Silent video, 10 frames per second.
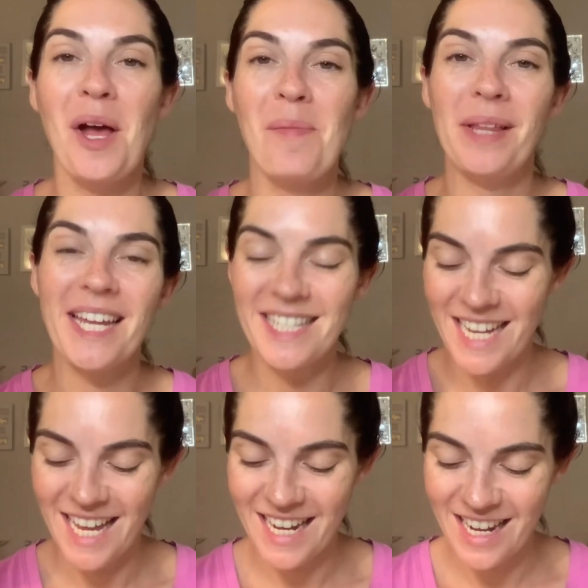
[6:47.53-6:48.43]

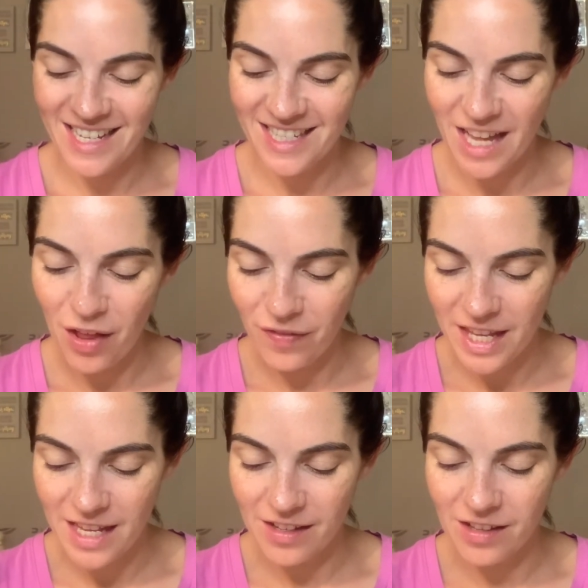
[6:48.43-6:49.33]
plantain,
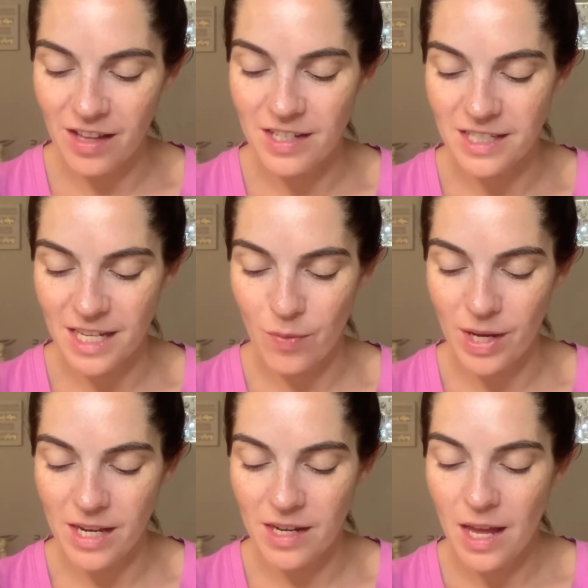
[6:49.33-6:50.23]
self-heal,
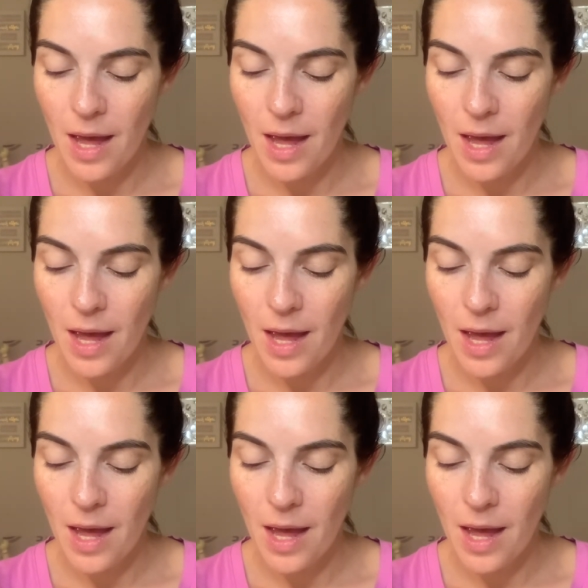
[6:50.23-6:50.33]
seaweed,